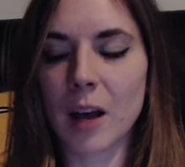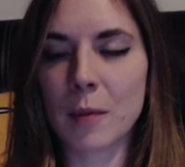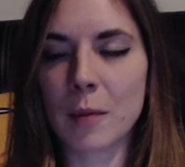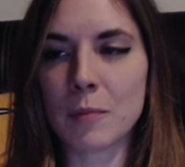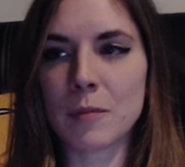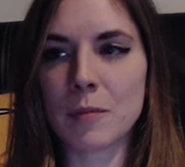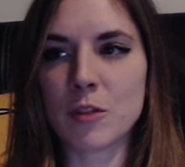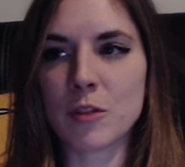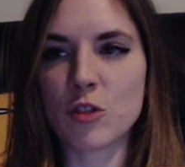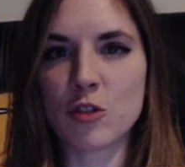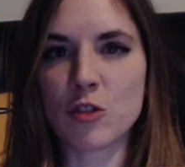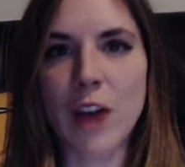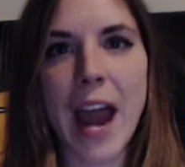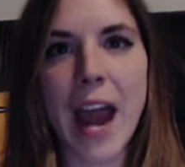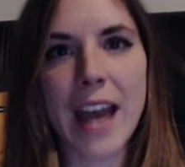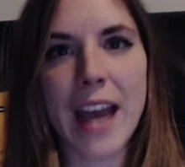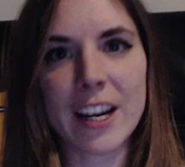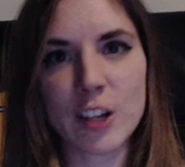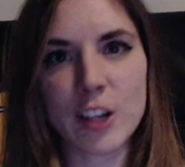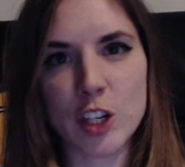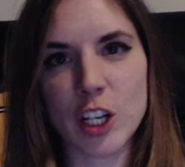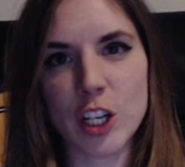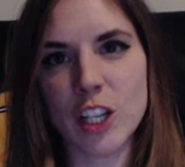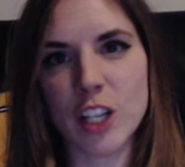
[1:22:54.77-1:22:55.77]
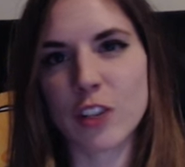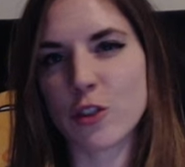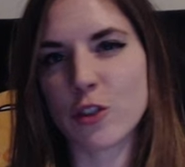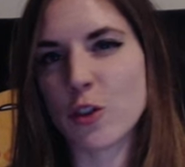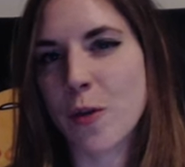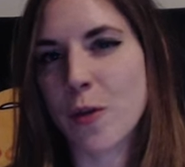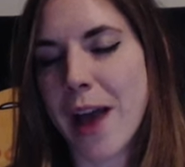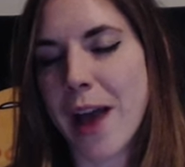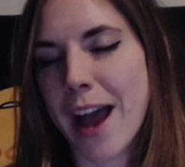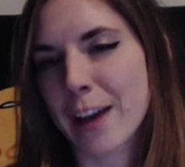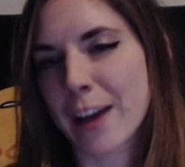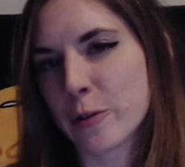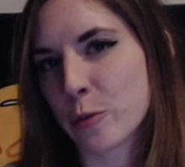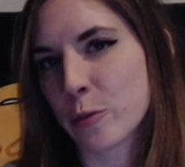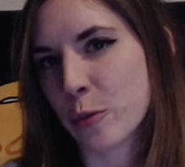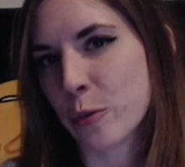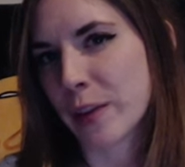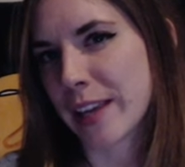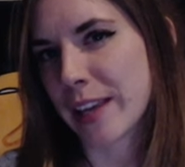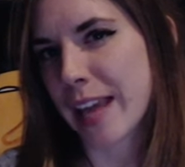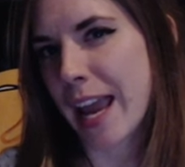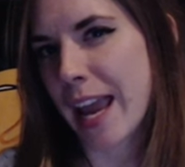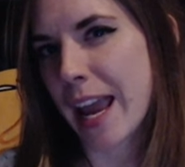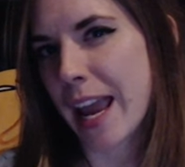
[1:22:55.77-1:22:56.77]
strategy, there's no actual
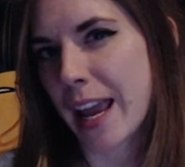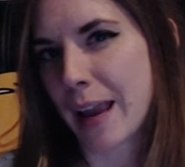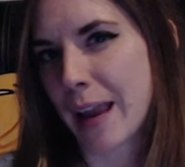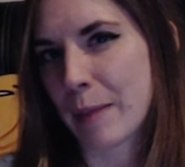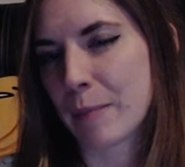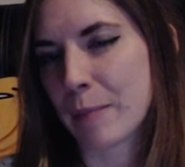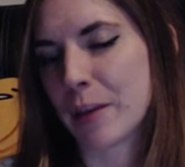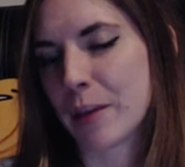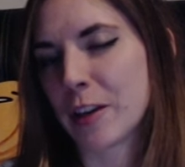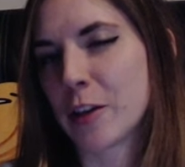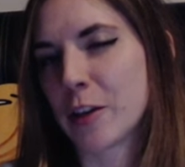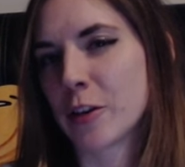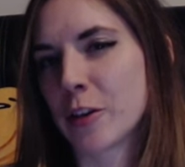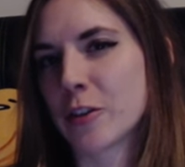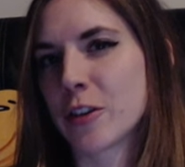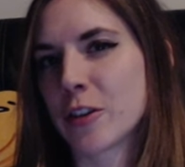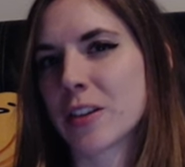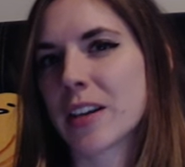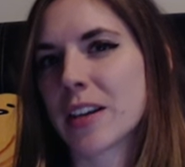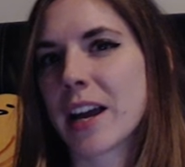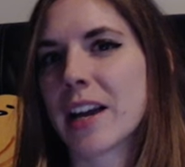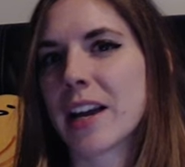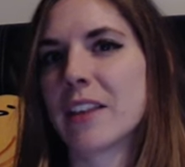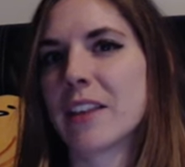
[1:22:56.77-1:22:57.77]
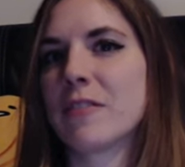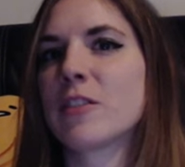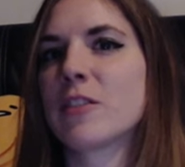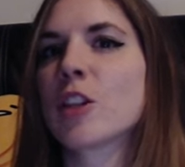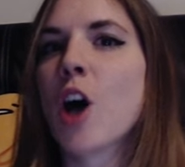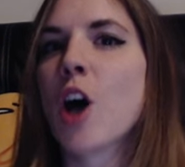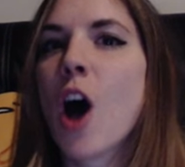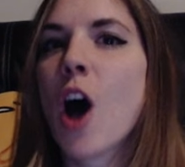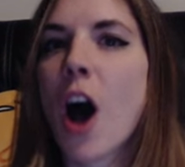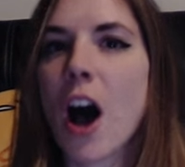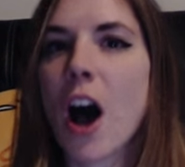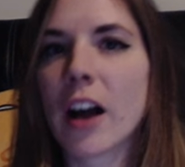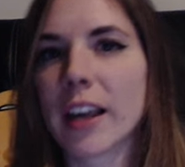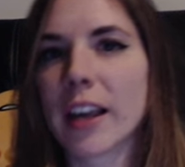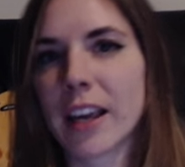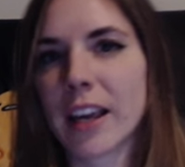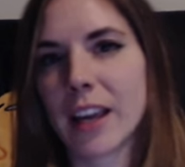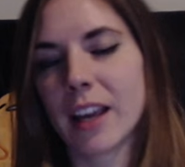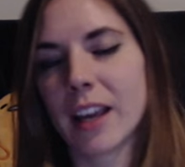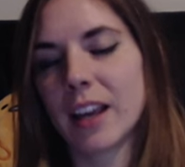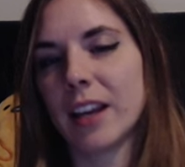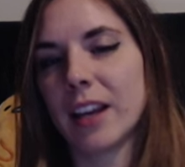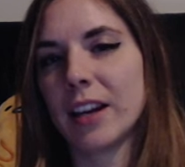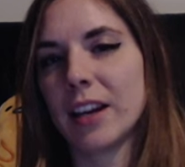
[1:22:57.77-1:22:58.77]
game, like you're just kind of
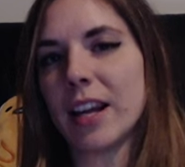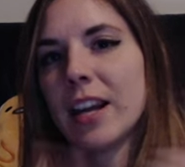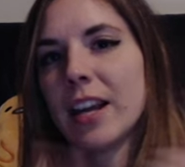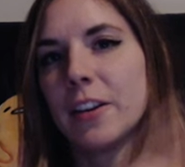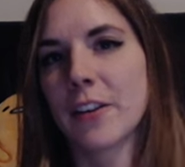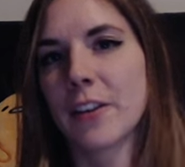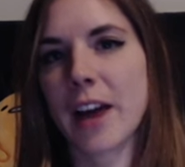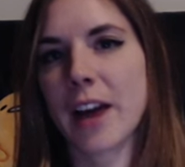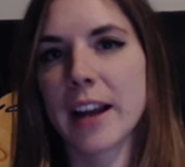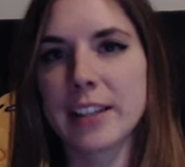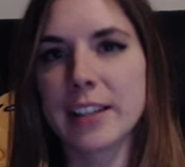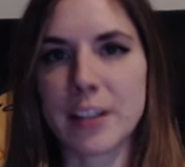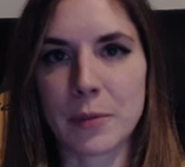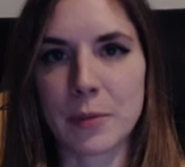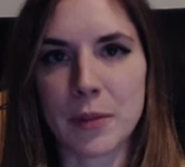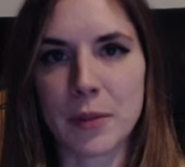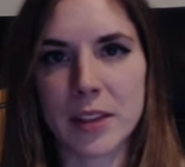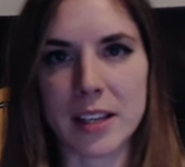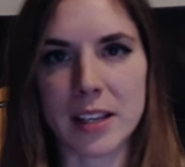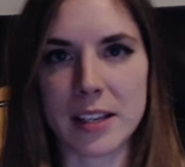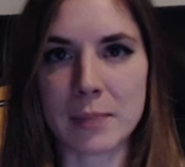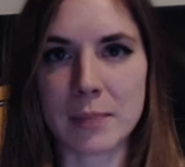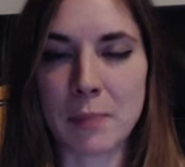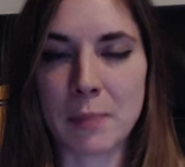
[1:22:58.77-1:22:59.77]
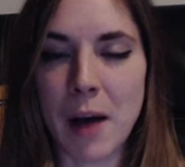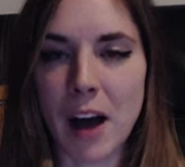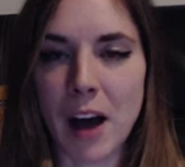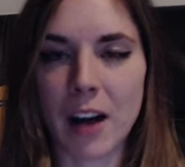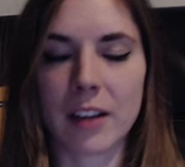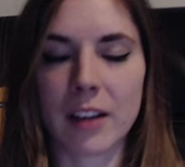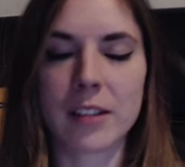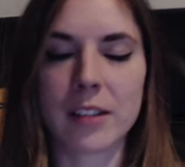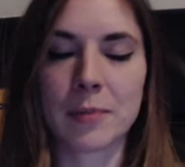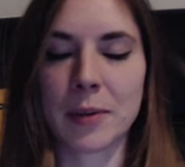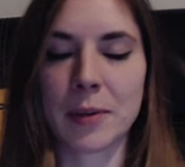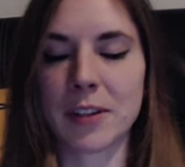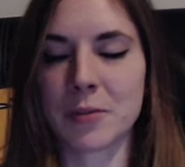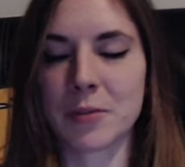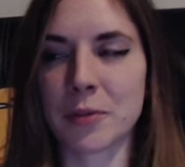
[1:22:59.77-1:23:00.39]
talking and interacting with these pugs, but it's